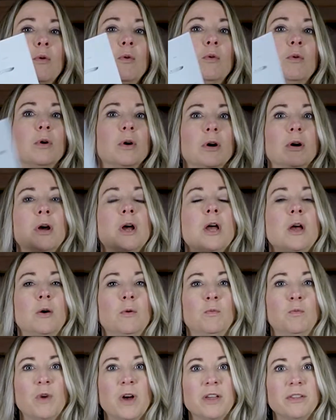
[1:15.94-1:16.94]
or
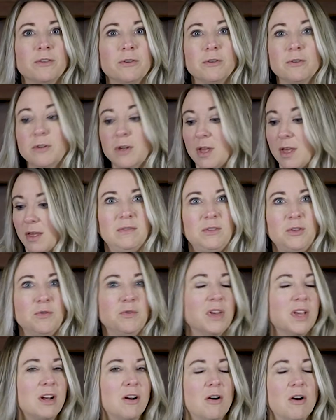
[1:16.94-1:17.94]
whether you
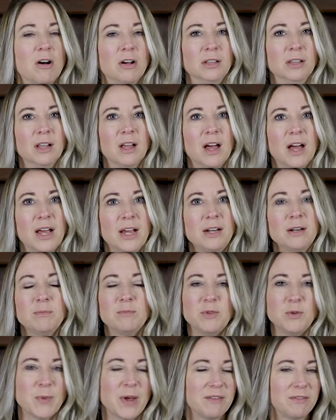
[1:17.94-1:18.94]
get it
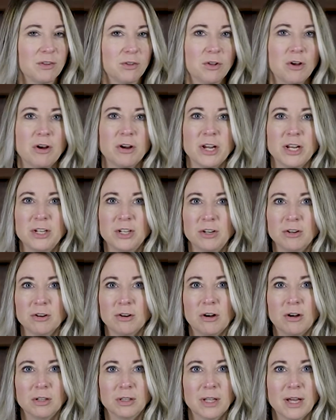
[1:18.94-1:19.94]
online. You may have to log into
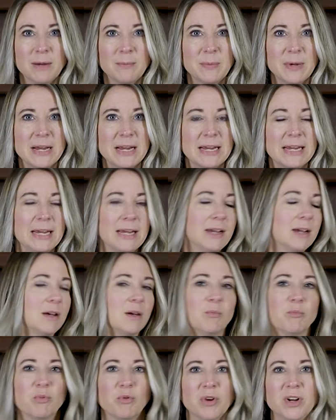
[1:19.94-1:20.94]
your online banking,
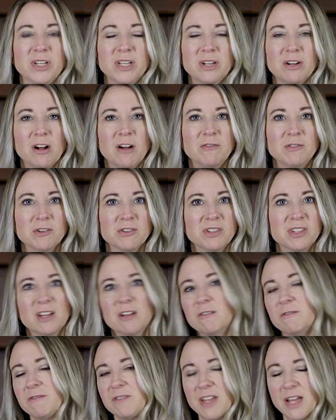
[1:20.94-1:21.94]
print it off
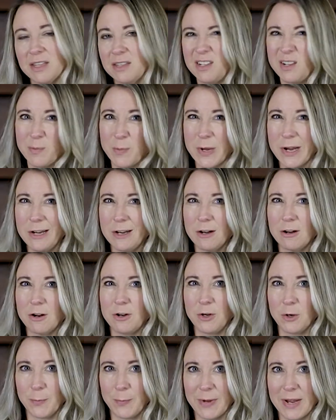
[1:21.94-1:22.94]
yourself. That's dependent
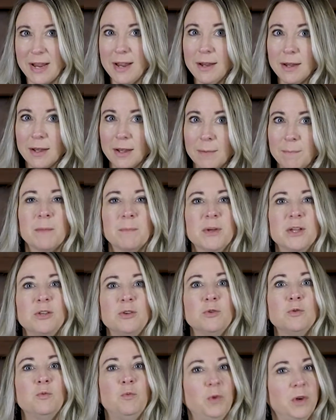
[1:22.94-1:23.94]
on your bank, but
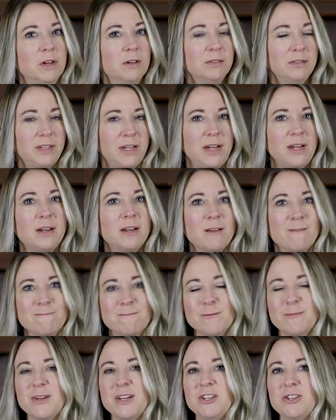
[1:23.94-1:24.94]
you will need
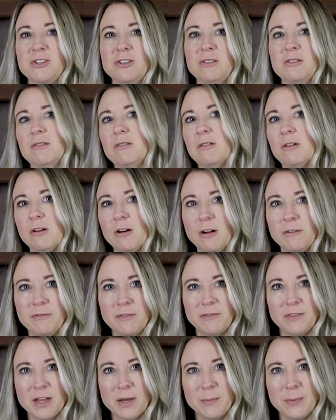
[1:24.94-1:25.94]
information
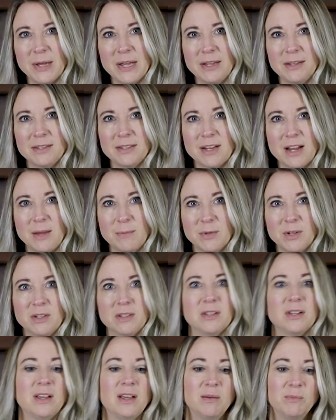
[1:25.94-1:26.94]
off of that bank
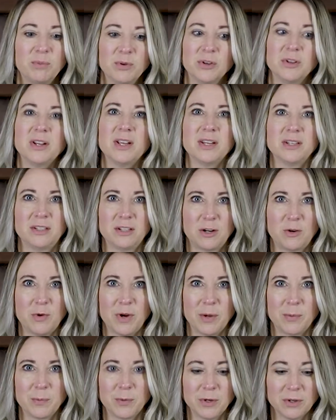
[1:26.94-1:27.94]
statement to input into
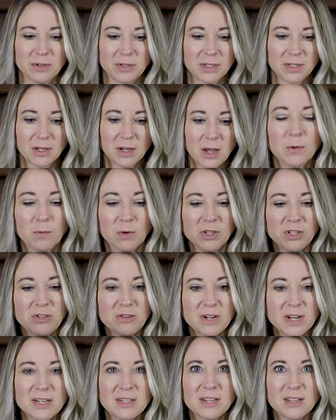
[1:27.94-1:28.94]
QuickBooks. Once
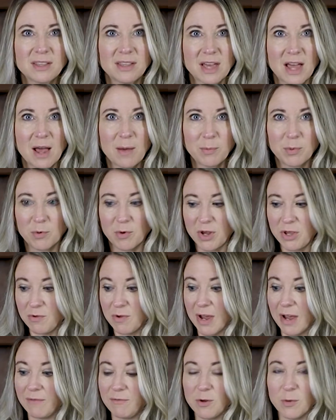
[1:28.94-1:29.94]
you get to that point,
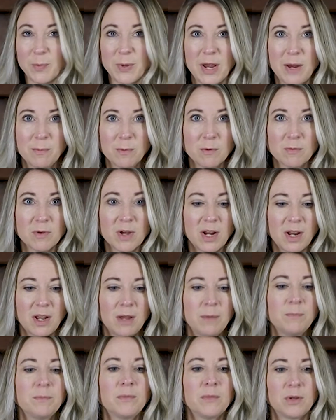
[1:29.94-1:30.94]
you have your paper
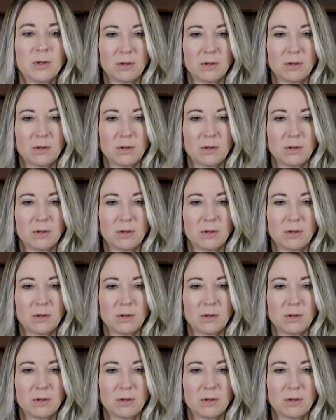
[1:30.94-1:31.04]
ready,